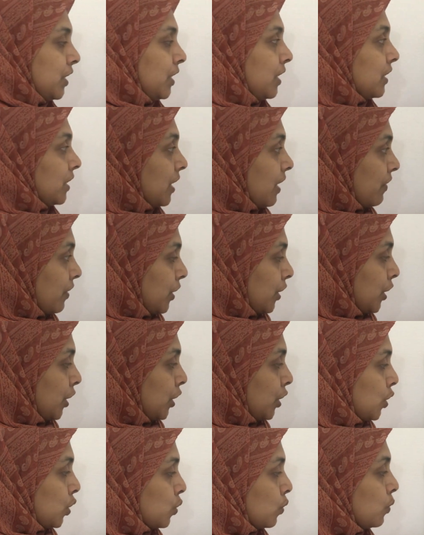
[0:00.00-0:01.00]

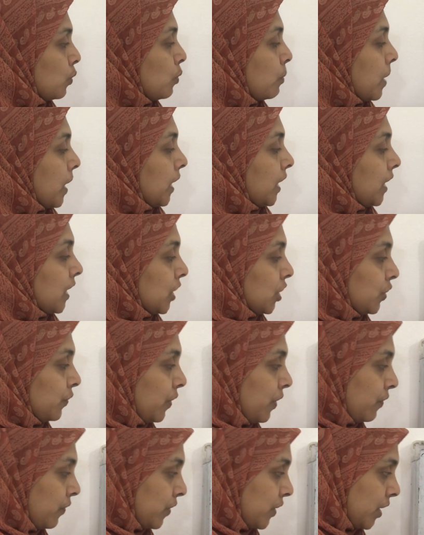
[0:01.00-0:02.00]
72 minus
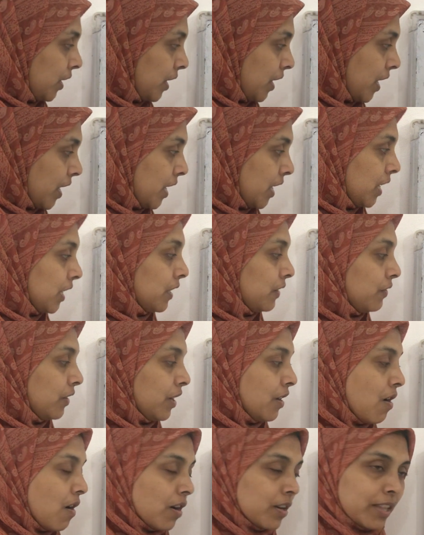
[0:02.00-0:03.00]
58, we
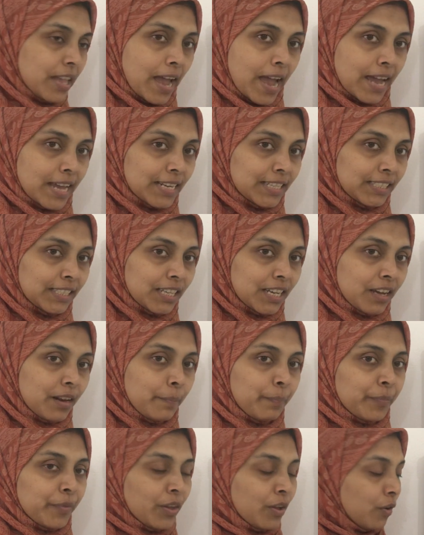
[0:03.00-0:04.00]
got the answer
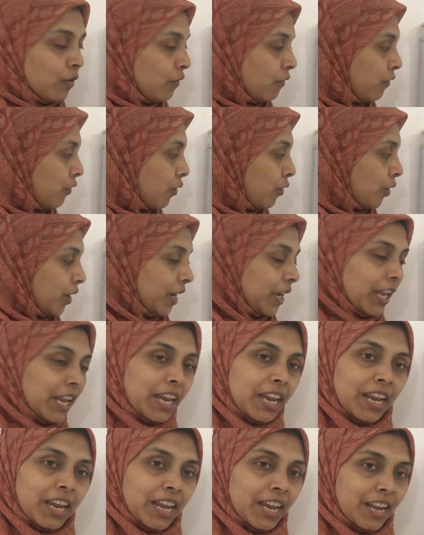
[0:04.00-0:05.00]

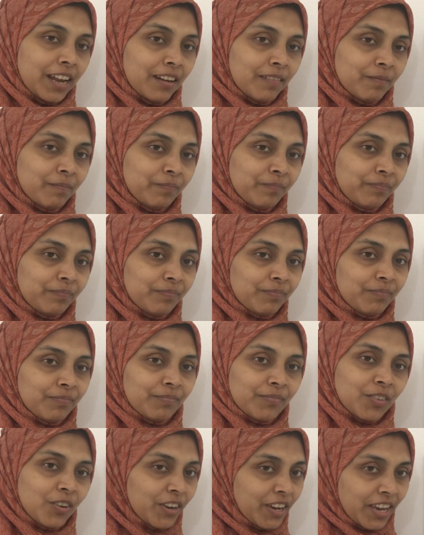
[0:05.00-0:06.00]
14.
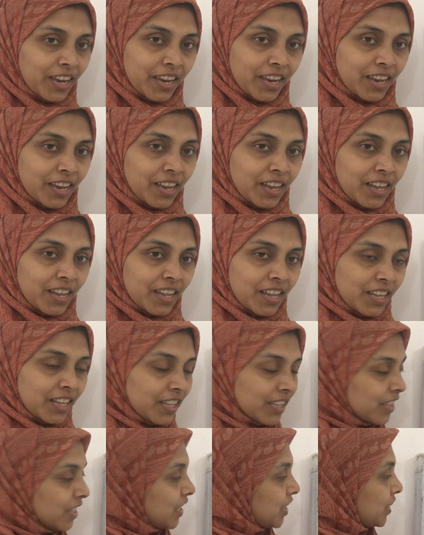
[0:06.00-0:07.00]
Okay,
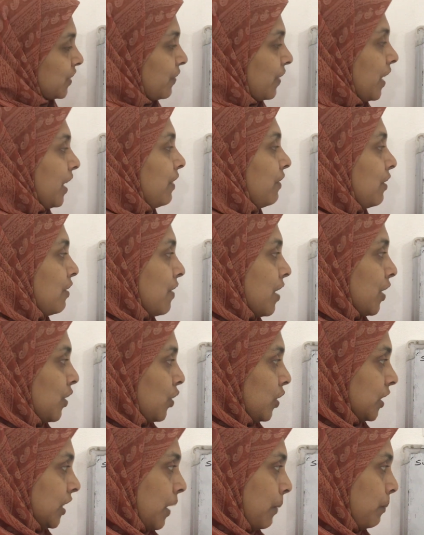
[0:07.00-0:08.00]
this way we want
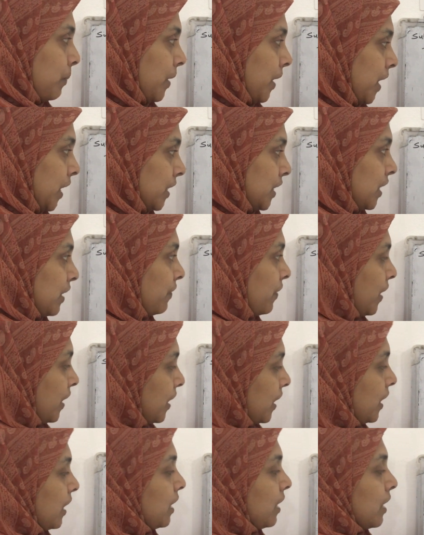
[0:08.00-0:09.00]
to subtract. If
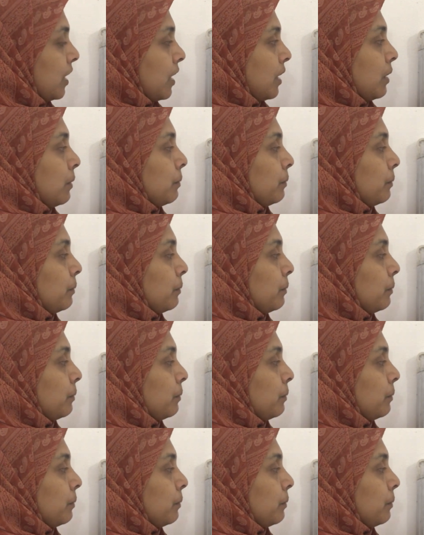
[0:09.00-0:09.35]
any